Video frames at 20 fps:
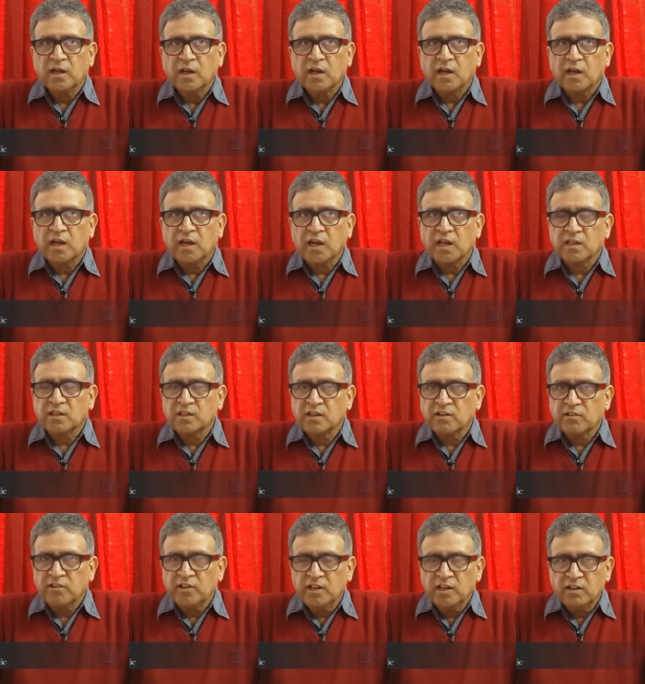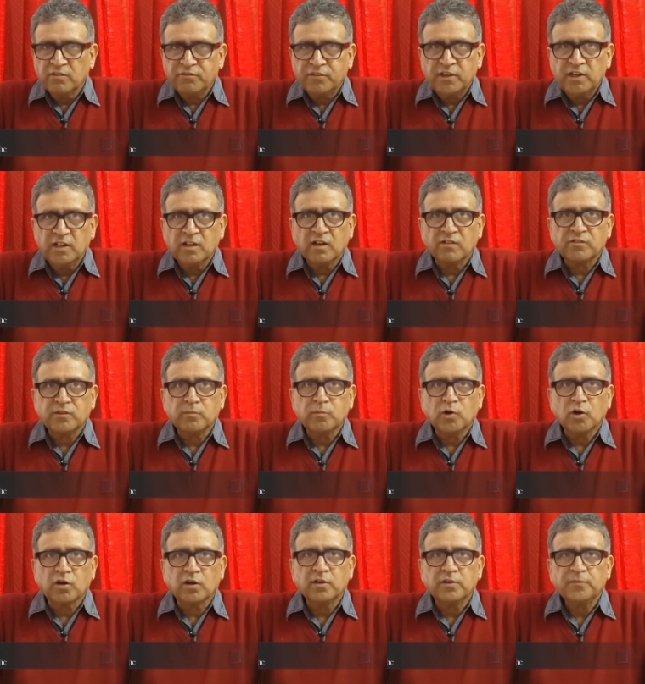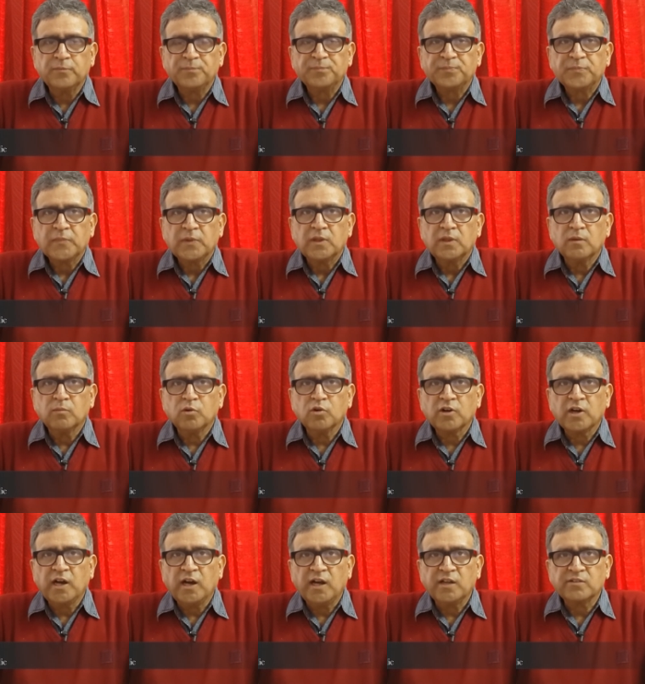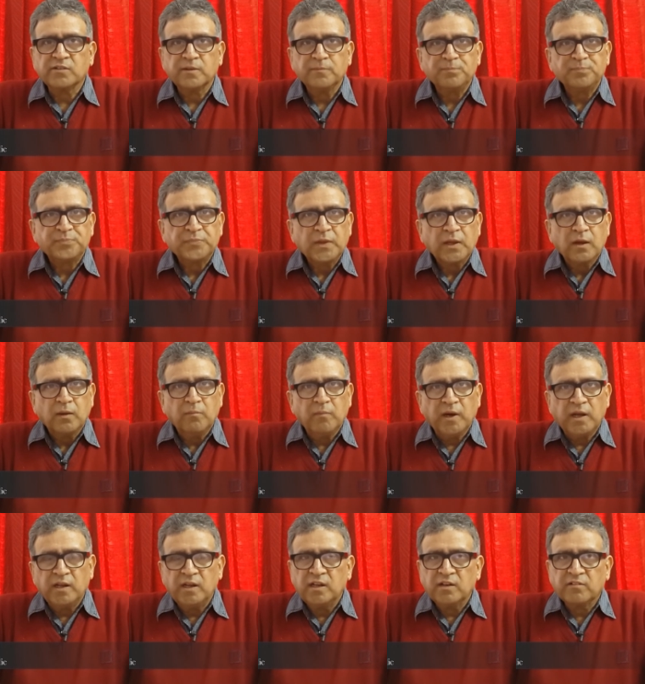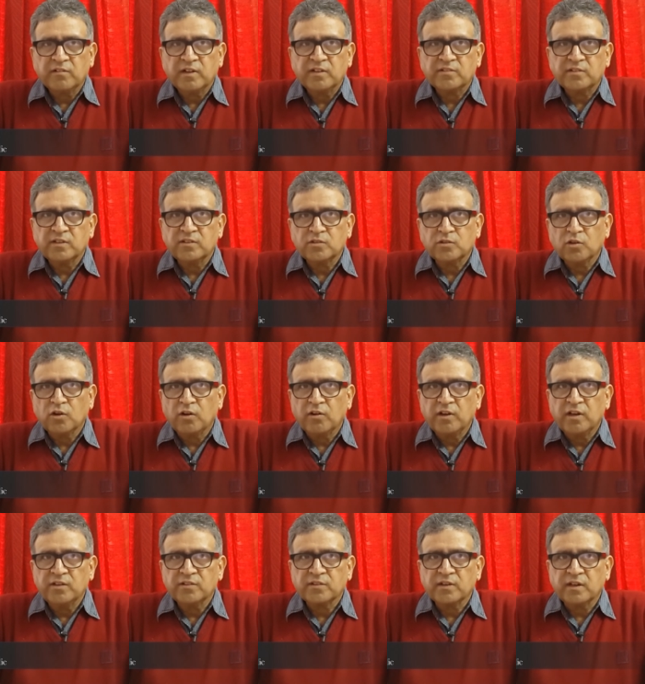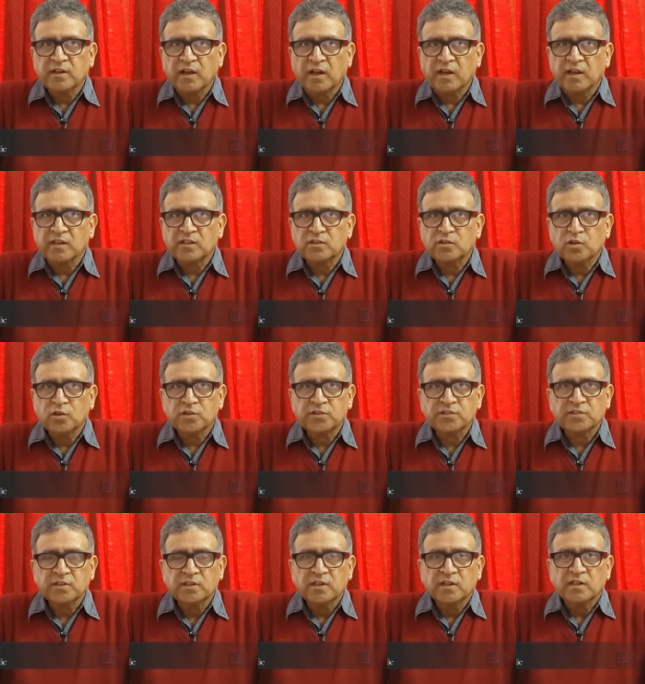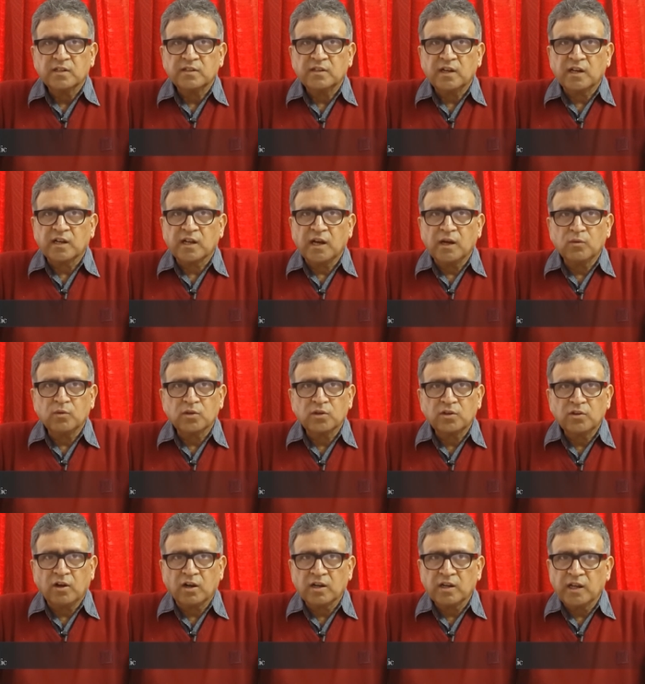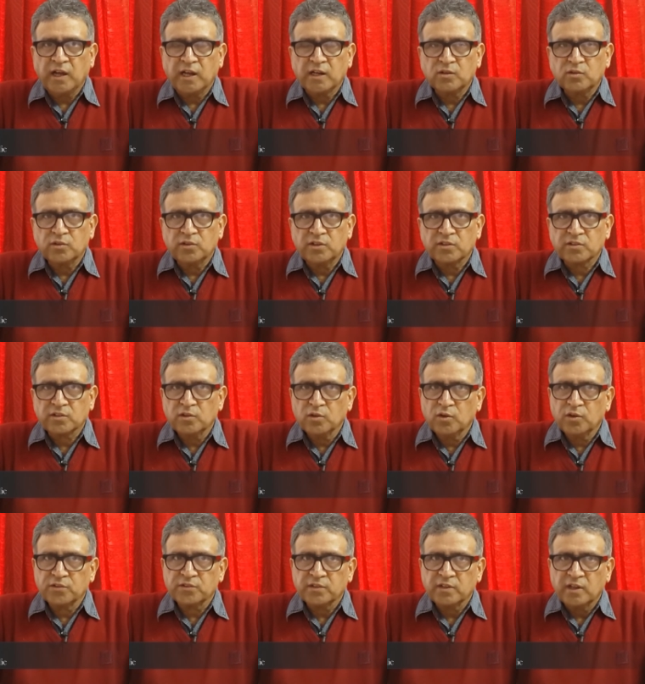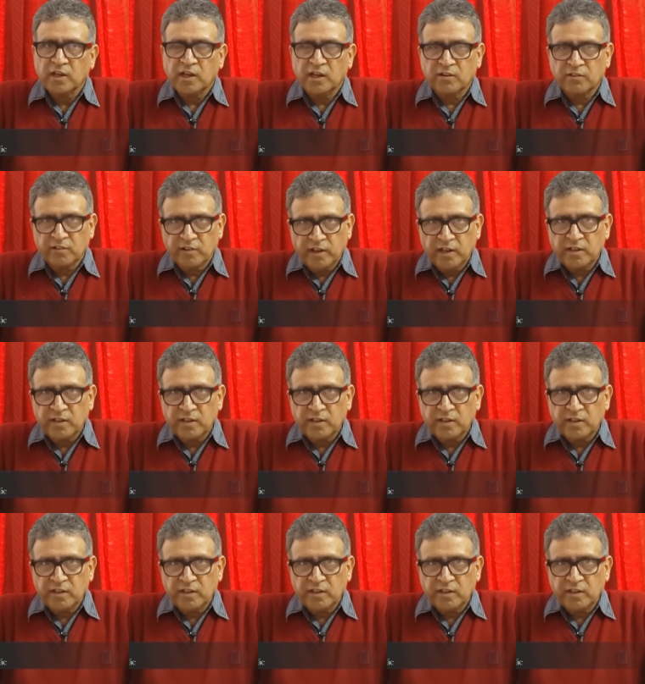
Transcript: get the real feel of the book. The book has many interesting stories and anecdotes that I would not like to disclose in great